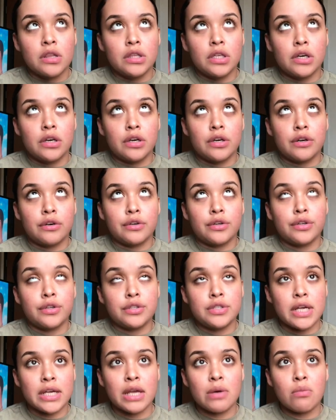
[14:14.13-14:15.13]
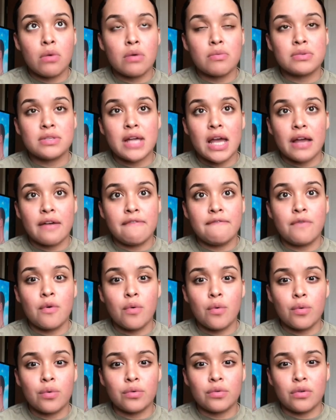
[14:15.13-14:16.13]
The second one was like
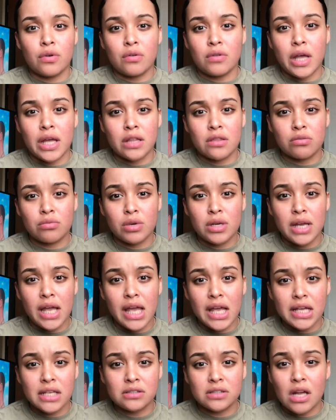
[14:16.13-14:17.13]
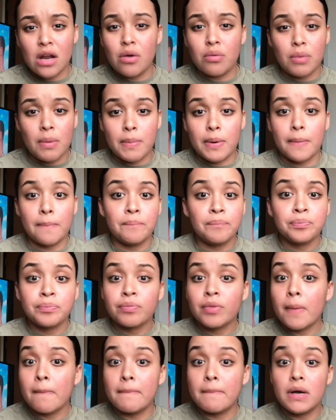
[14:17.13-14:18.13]
3 days. I don't remember.
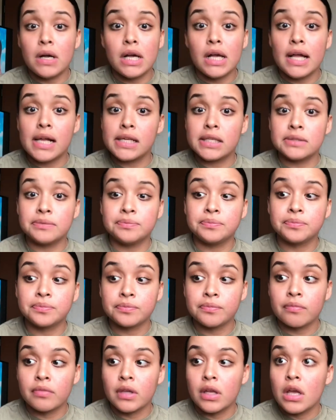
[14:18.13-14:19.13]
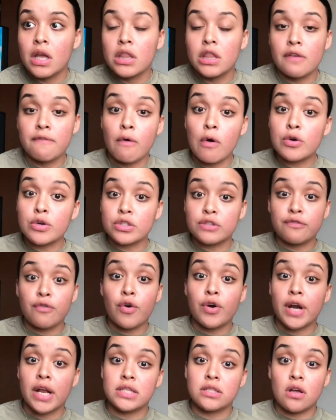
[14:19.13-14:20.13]
But the forge was
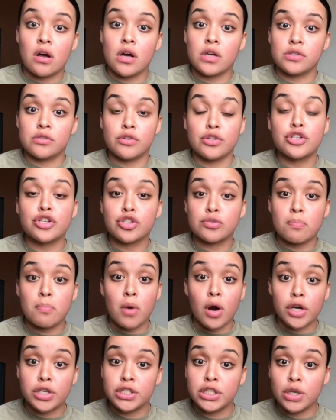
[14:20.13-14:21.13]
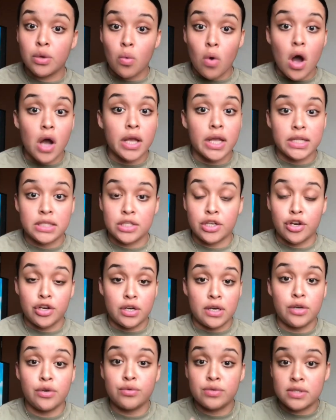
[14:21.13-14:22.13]
4 days long. So you're just marching, walking to your
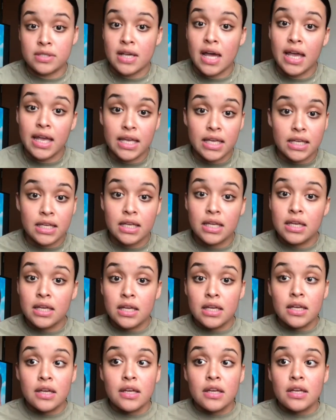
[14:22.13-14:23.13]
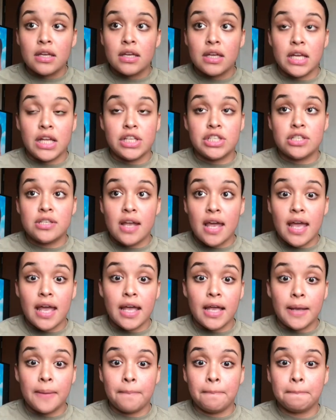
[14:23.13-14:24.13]
new site each
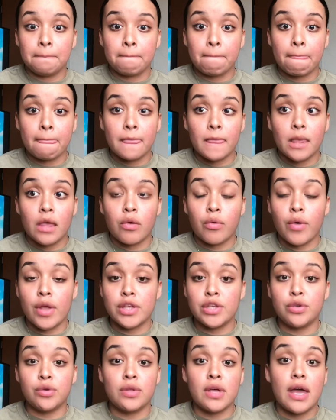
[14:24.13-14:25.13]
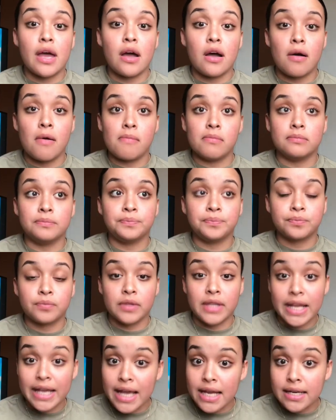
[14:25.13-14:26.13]
day. You have to do the
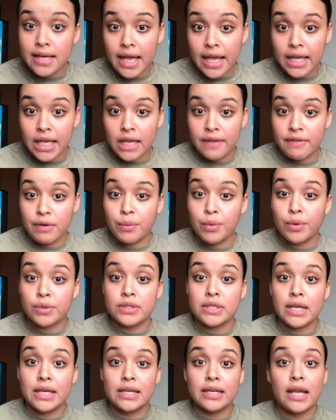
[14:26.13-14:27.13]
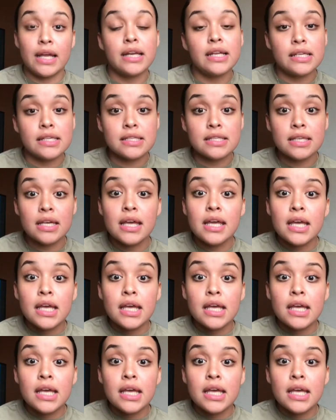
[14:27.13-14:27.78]
Nick at Night. If anyone knows what Nick at Night is.